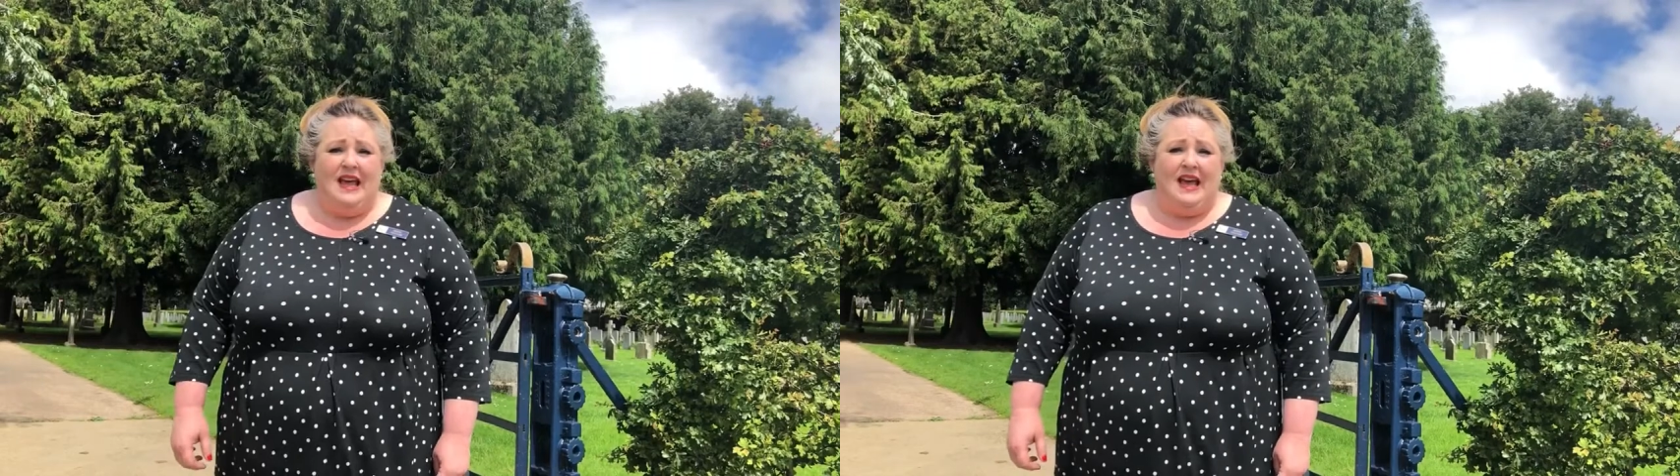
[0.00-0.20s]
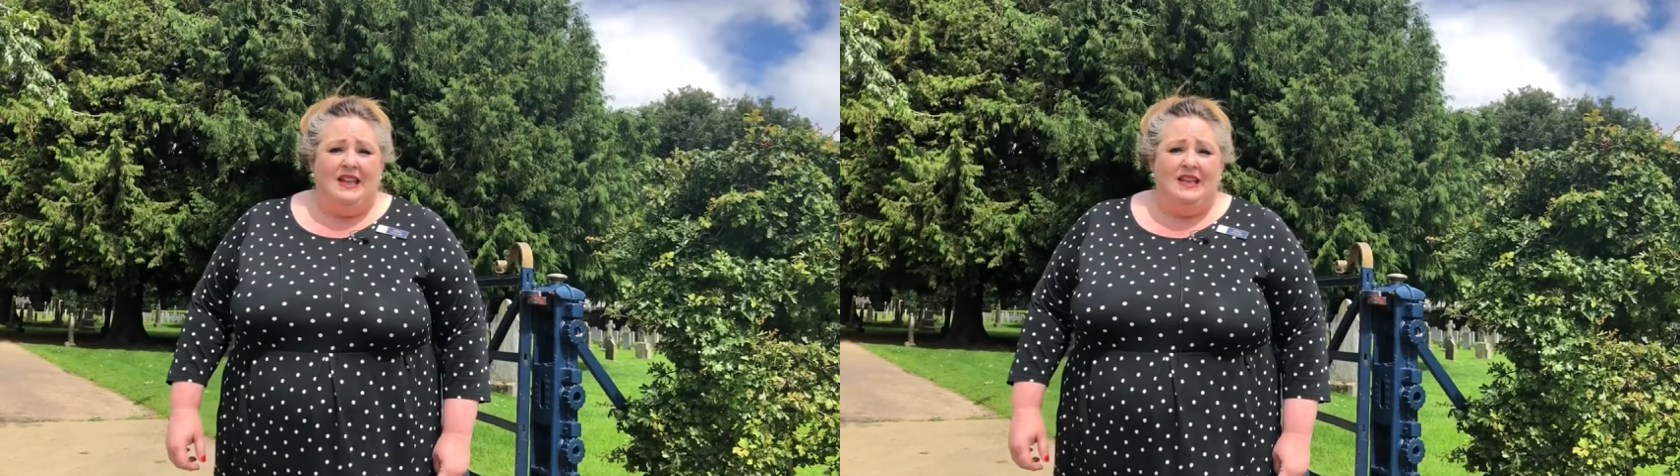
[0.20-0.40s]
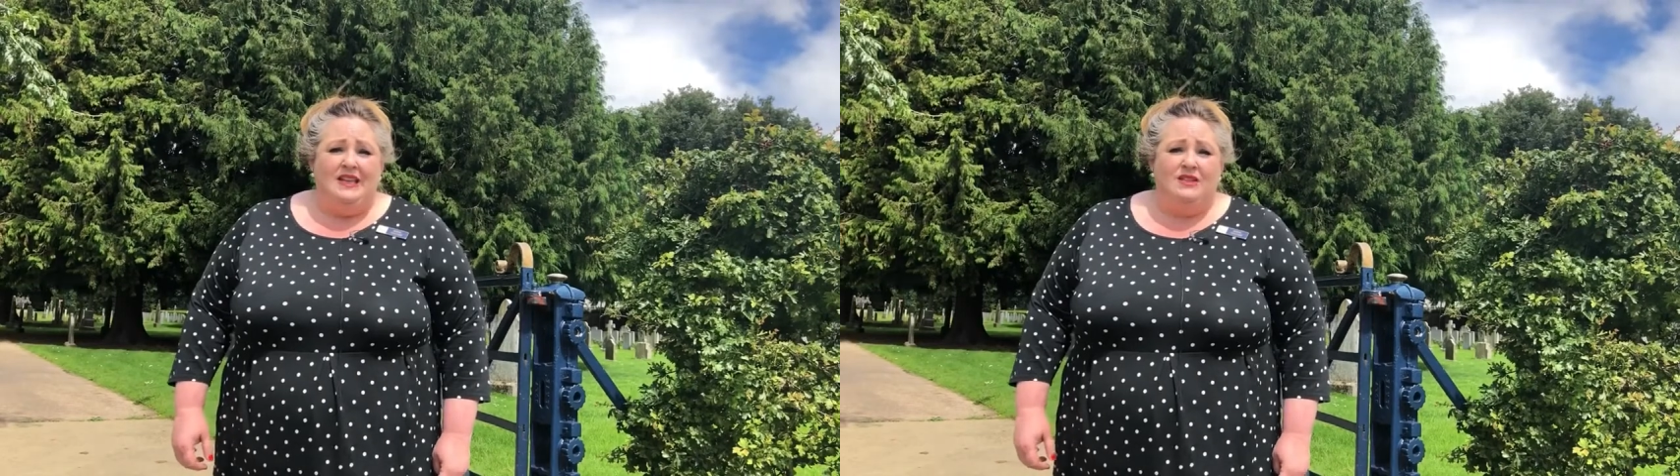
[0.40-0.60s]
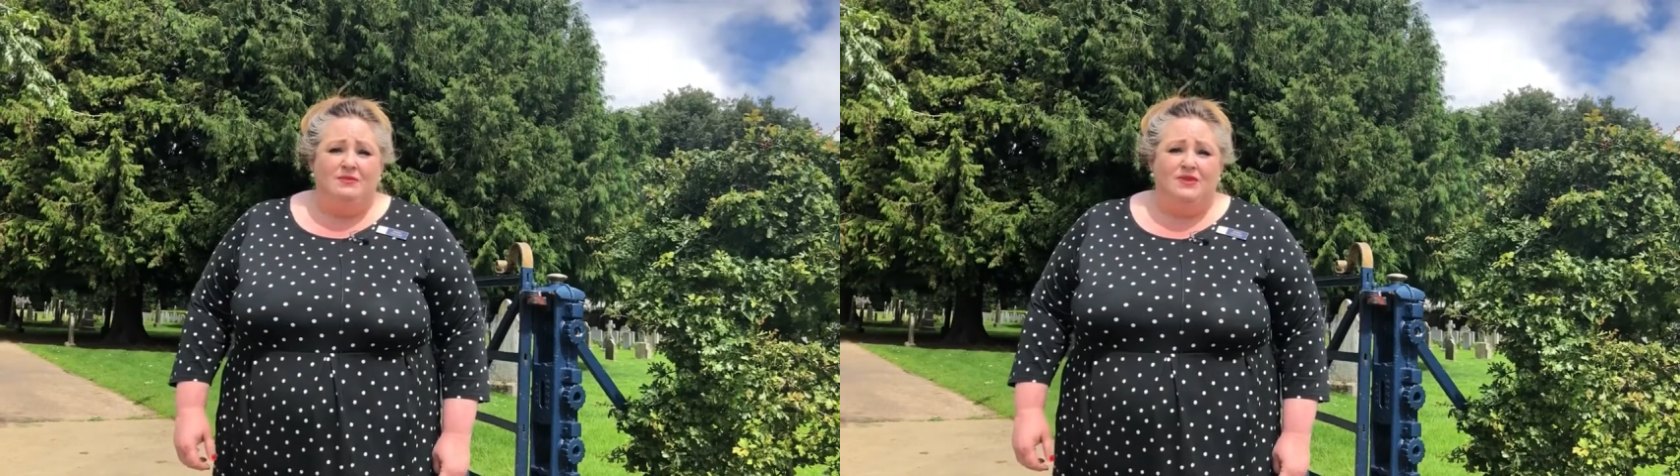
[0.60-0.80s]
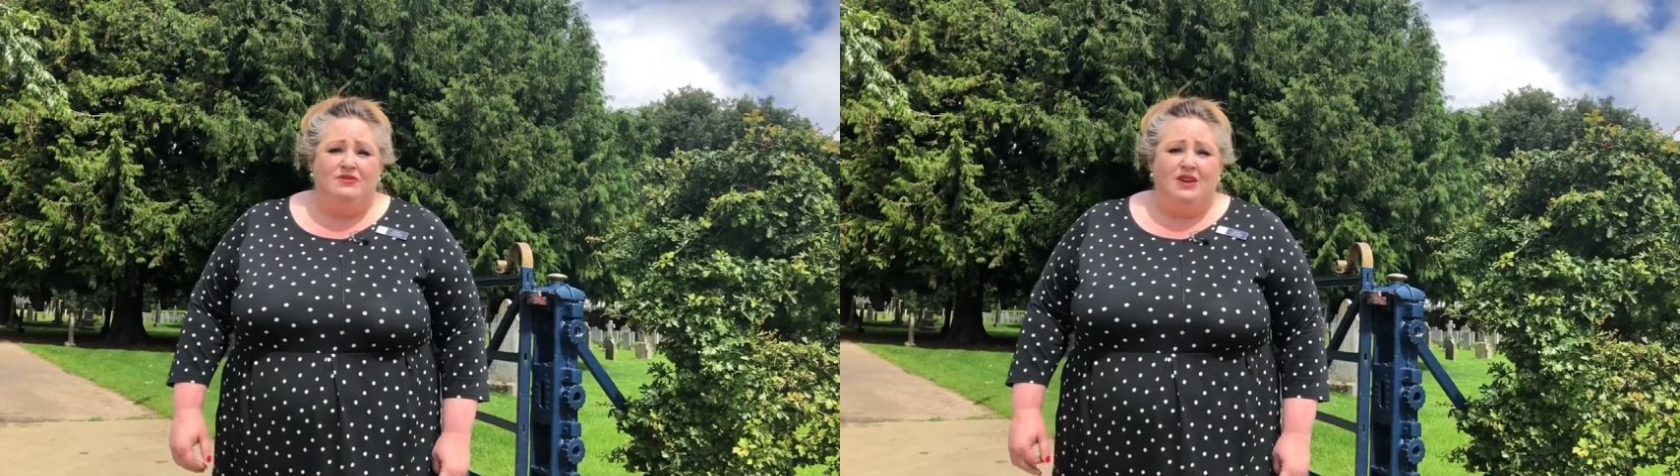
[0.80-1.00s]
And this
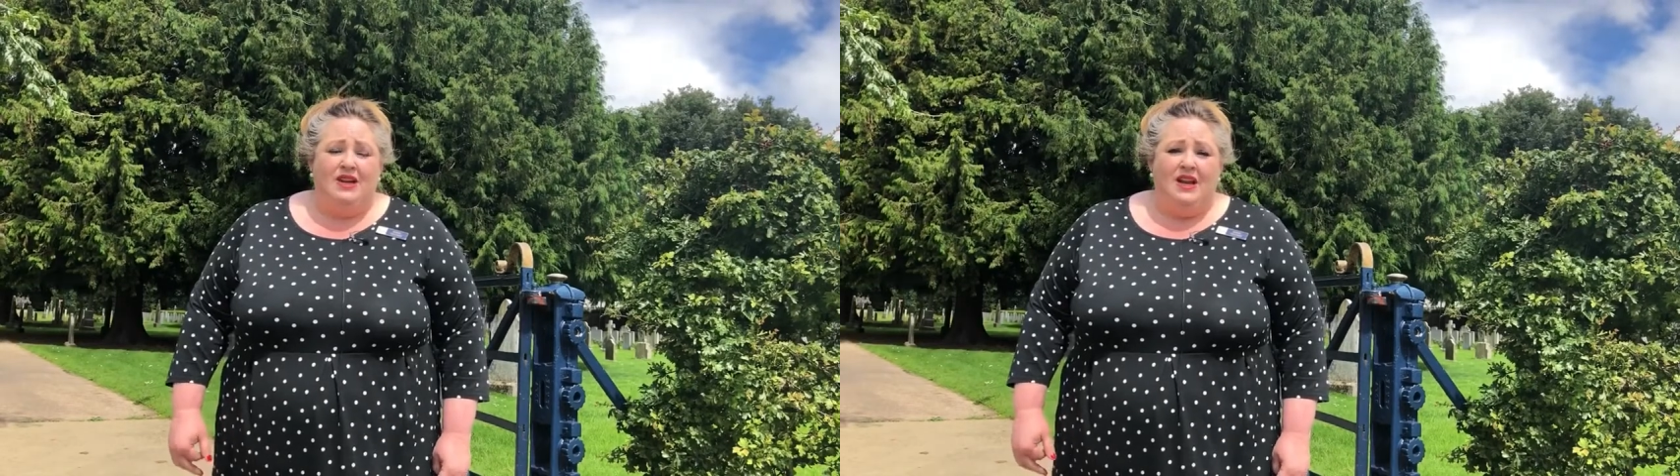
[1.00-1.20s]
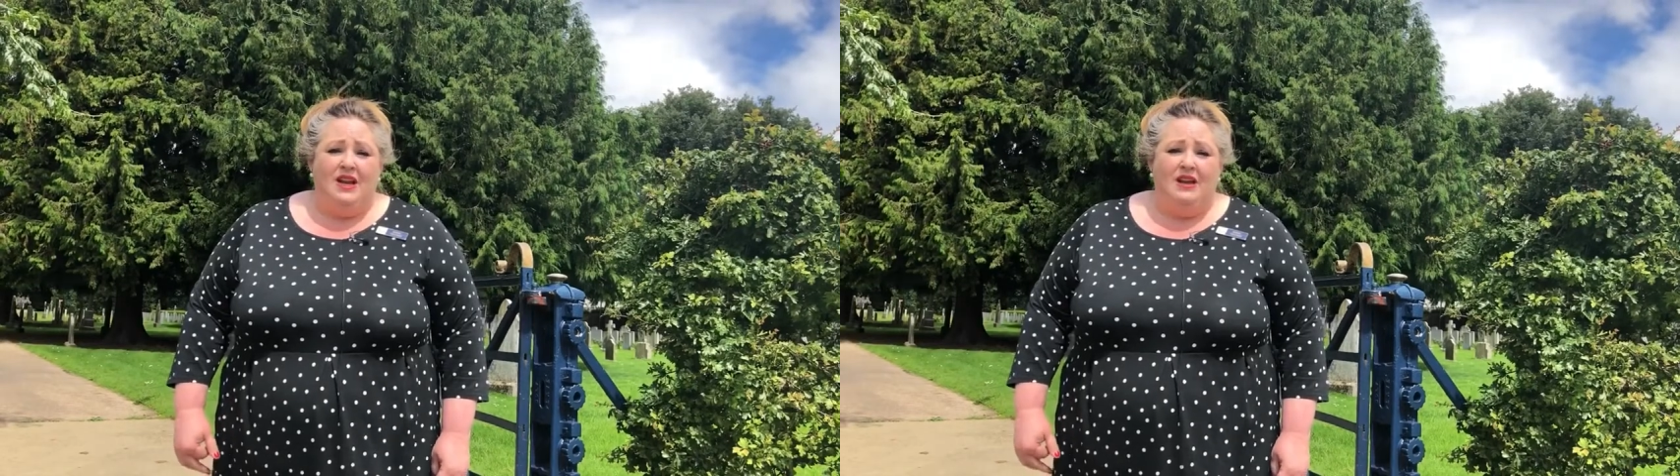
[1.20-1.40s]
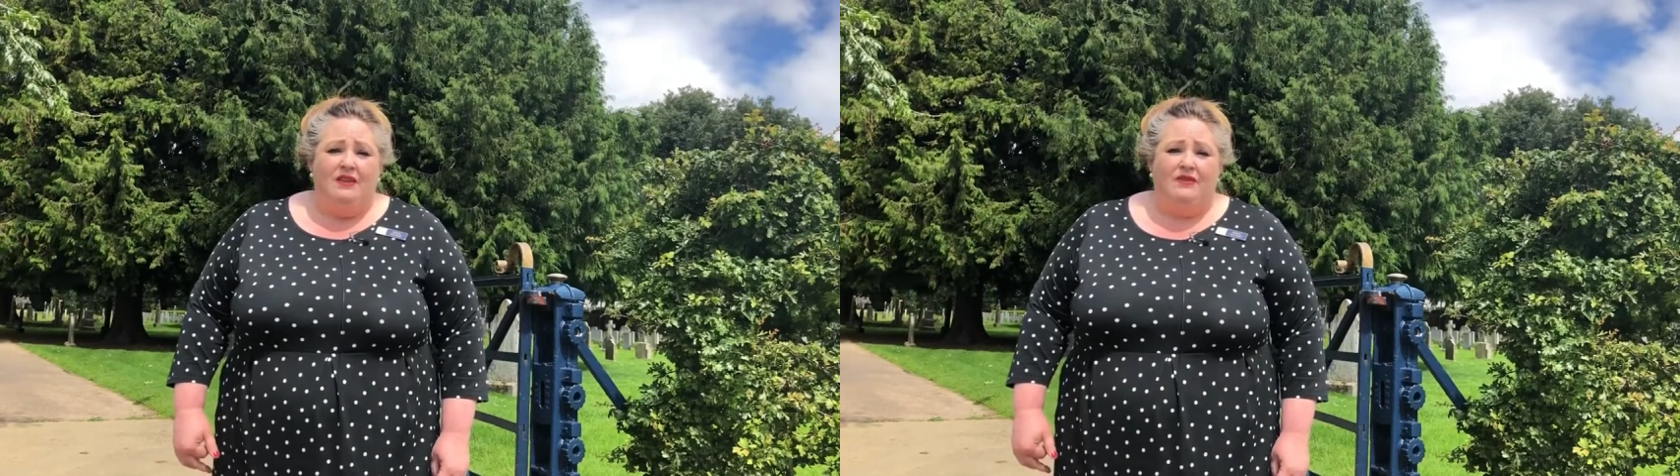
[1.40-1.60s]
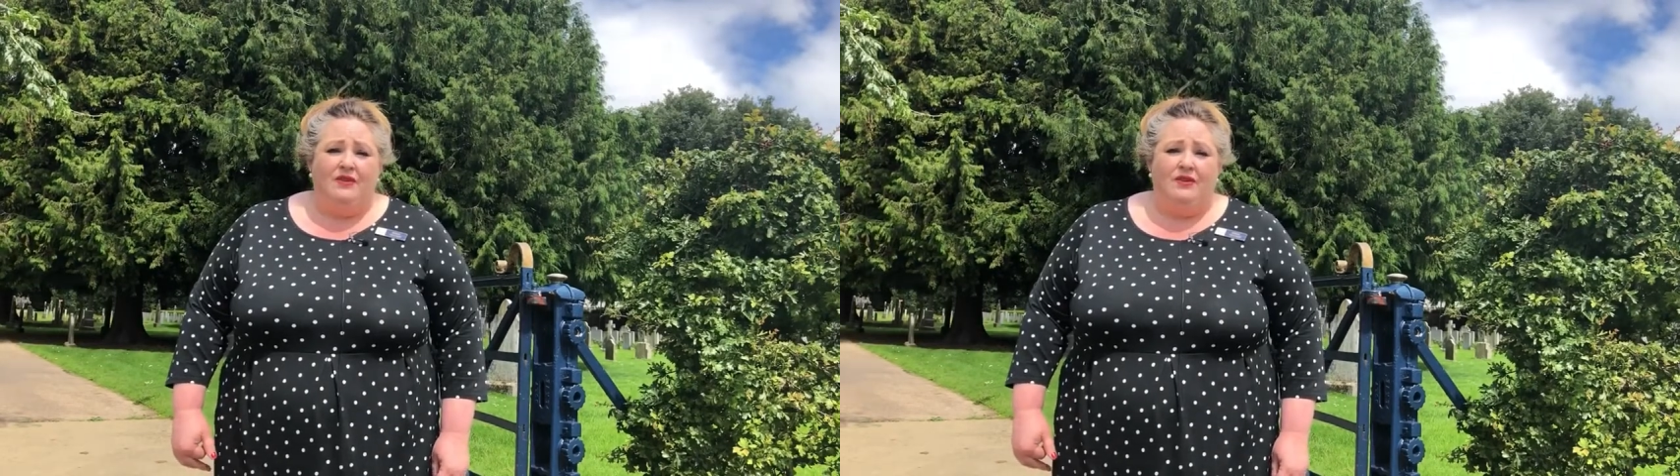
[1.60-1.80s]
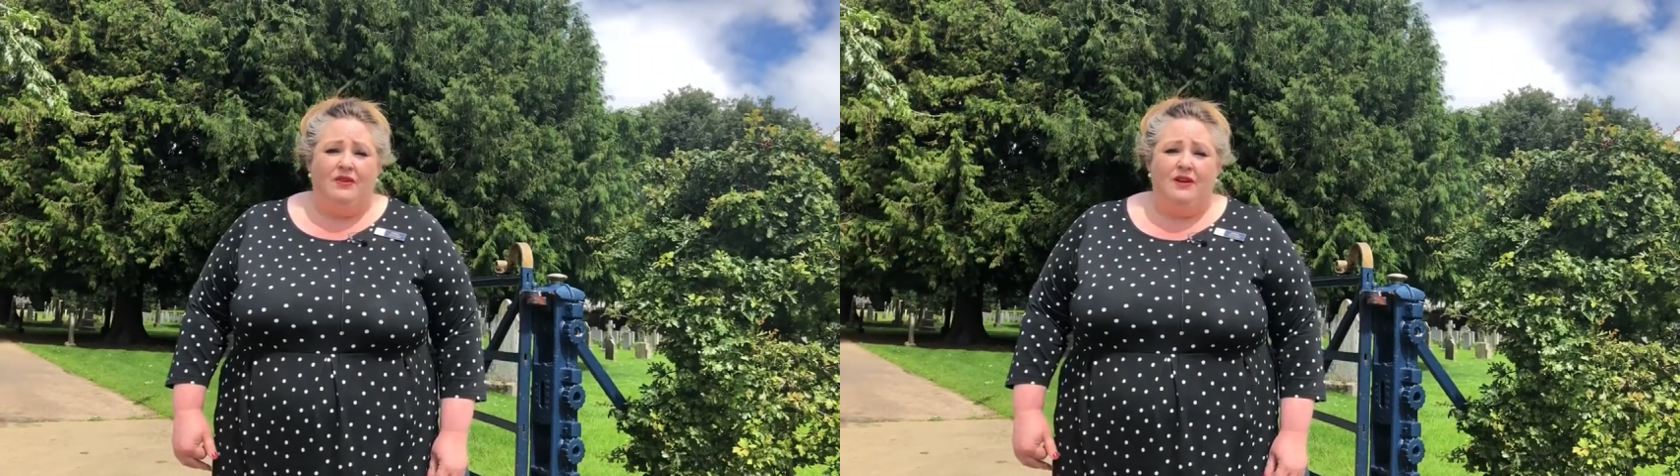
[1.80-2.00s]
was really
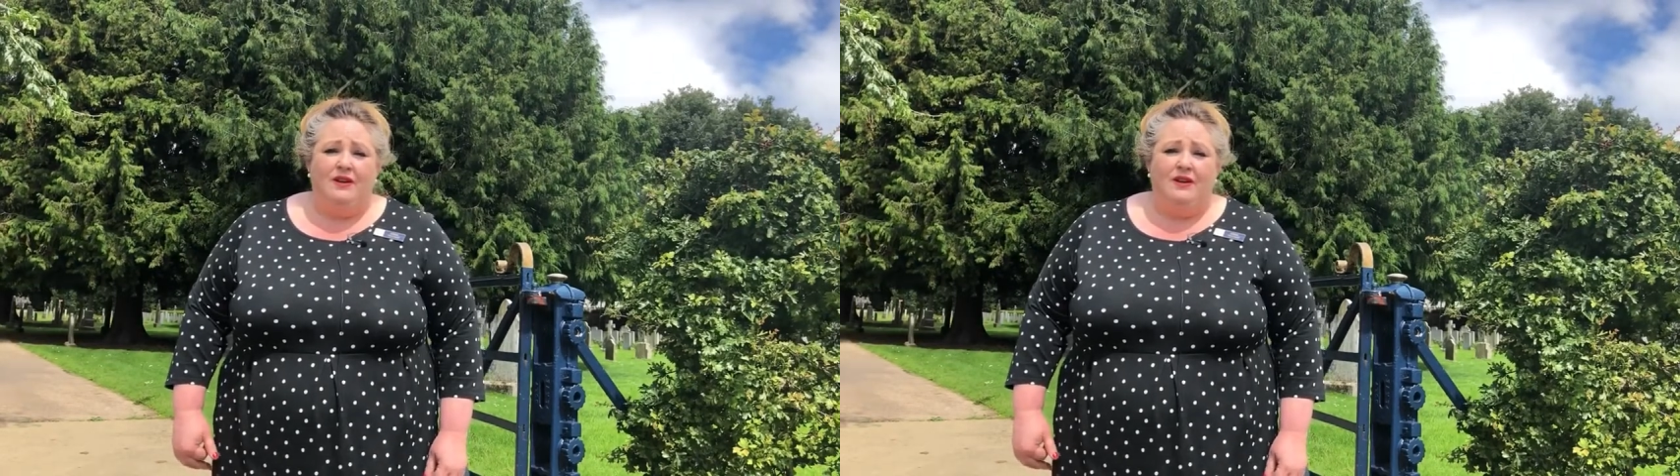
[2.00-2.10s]
for